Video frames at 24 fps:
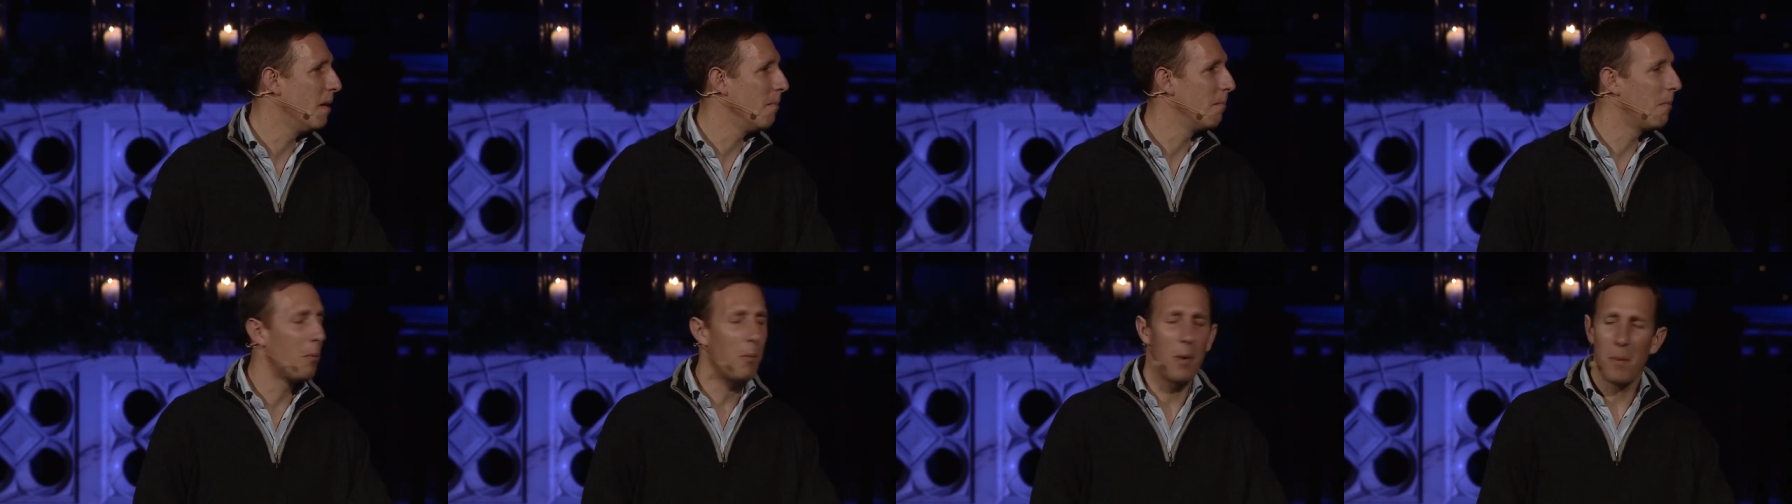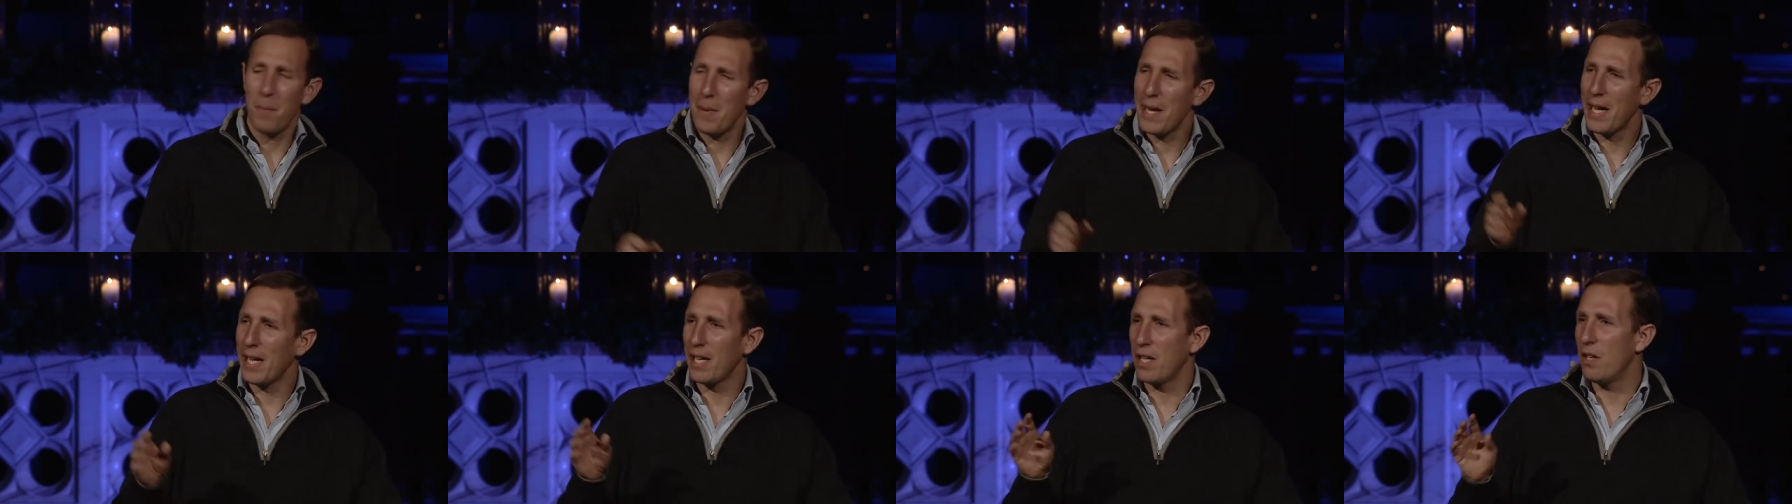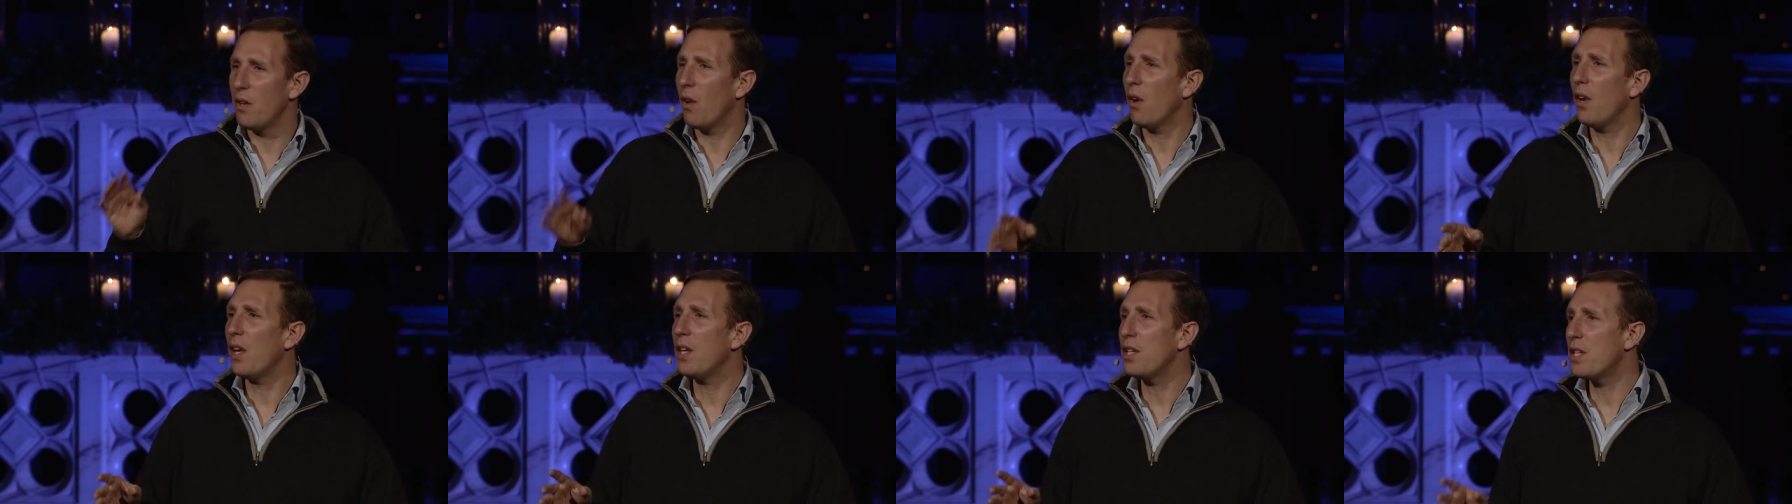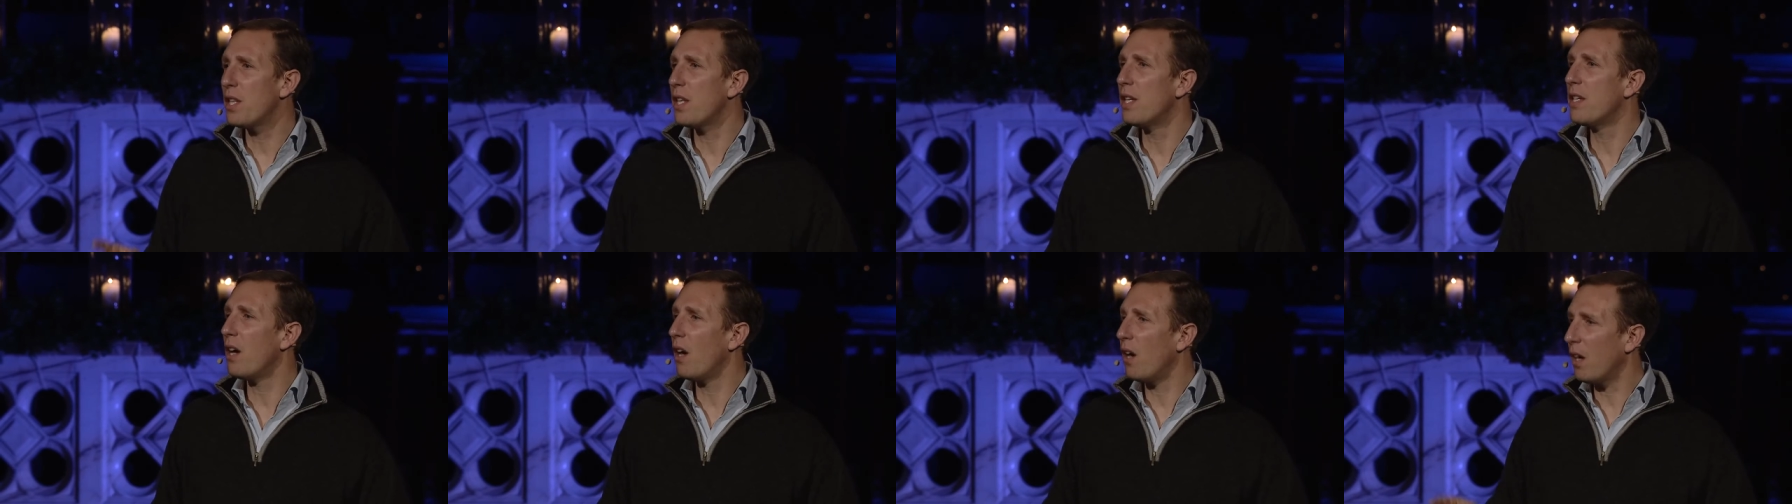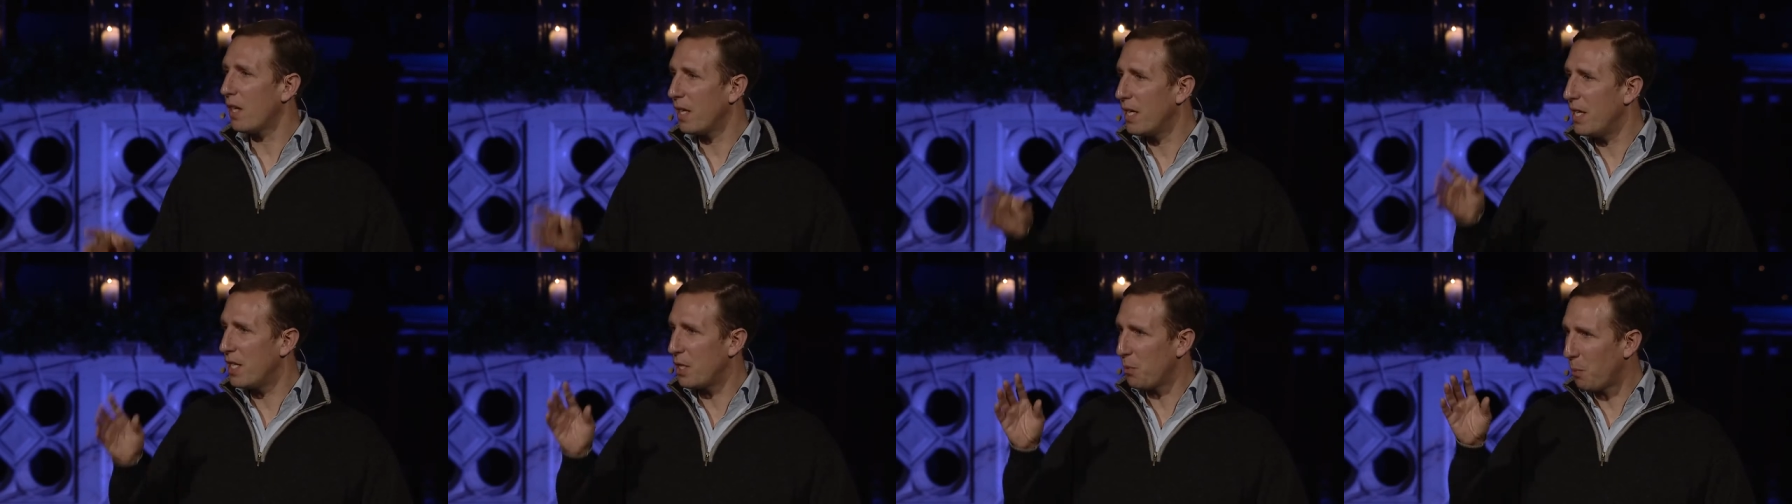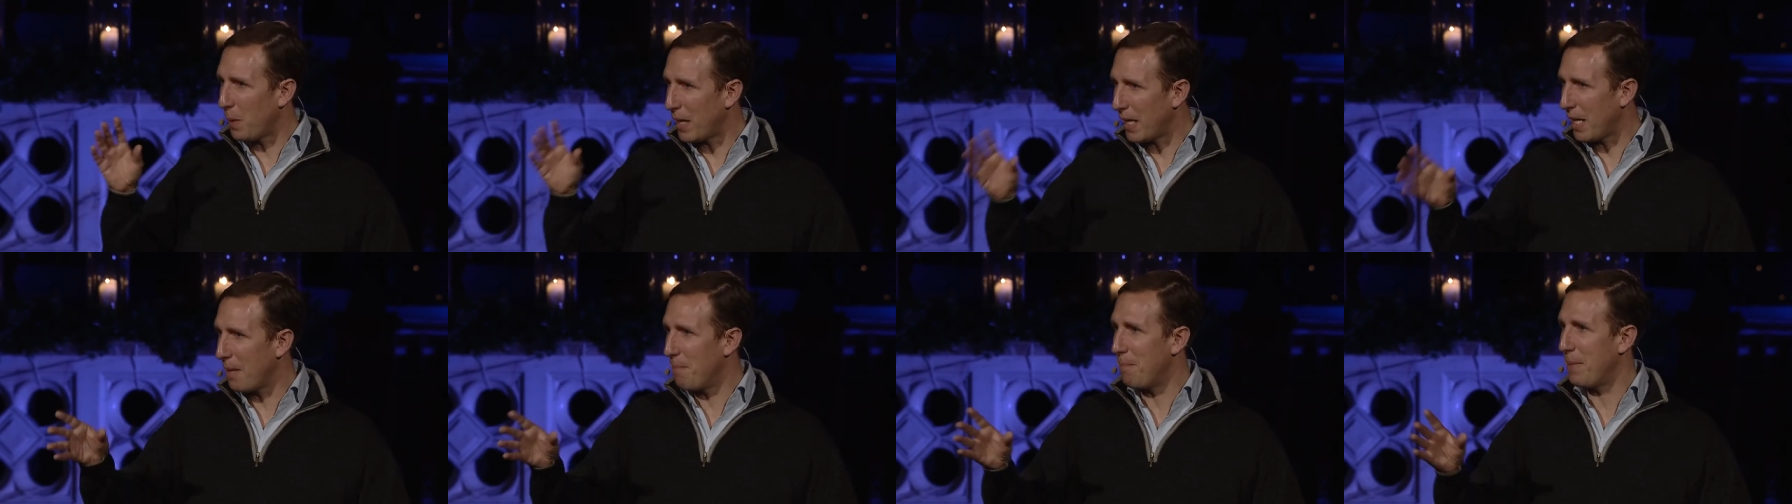But when we acknowledge the darkness,
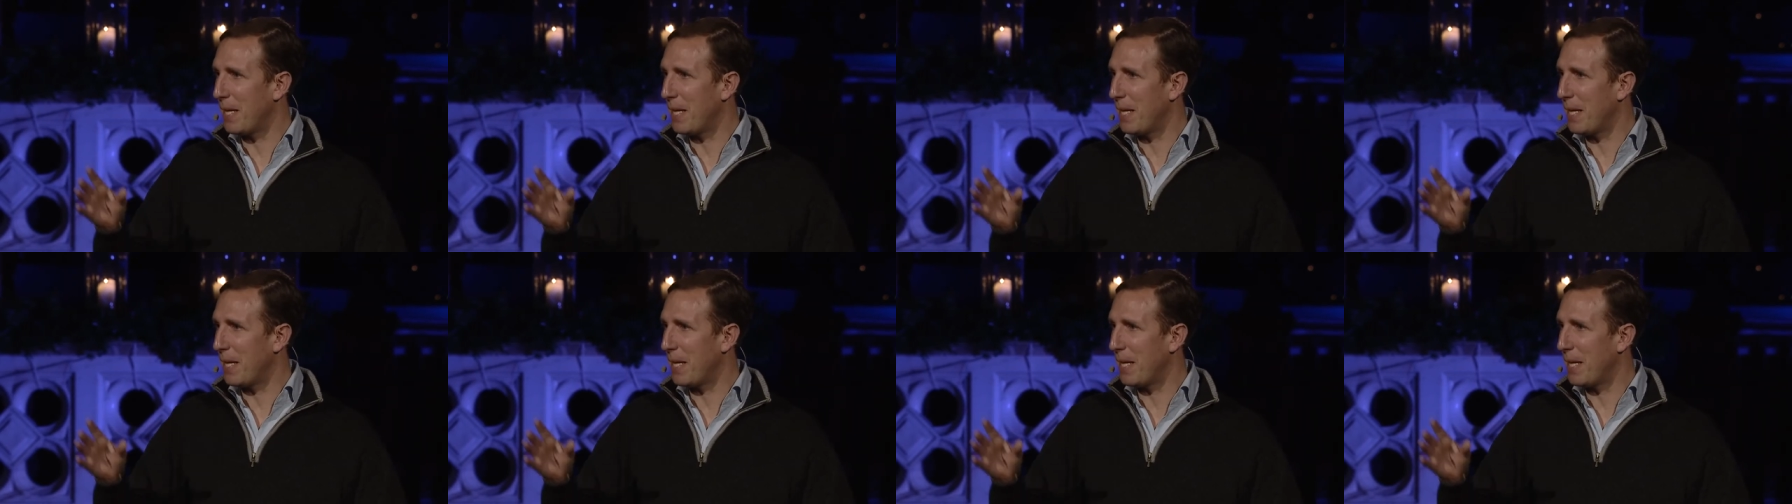we can